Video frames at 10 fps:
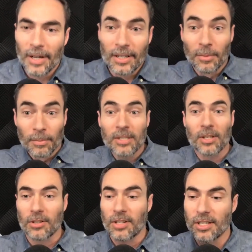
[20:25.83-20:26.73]
And you
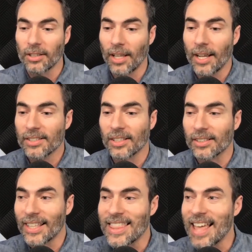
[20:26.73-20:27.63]
mentioned strategic alliances,
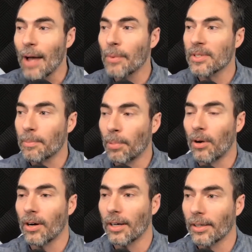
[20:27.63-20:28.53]
like that was the
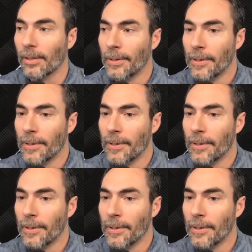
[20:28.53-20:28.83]
part